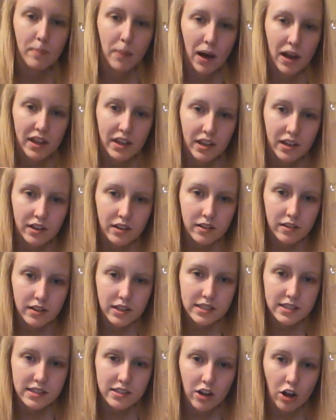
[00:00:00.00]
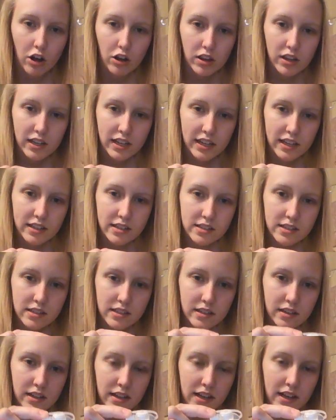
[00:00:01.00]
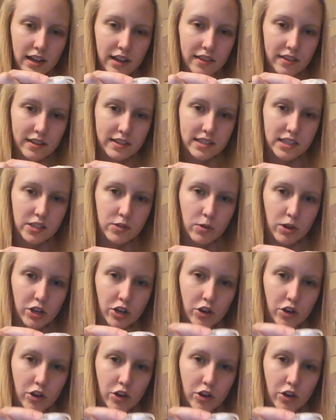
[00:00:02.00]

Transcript: button. This is all it is. This is what